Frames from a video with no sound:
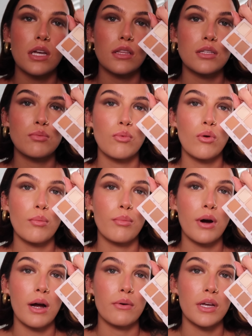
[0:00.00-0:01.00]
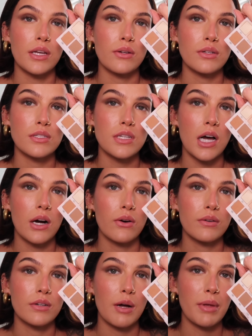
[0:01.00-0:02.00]
take this warm brown here. You can
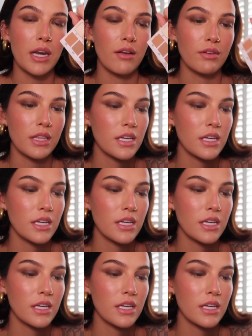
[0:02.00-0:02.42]
tell I've been loving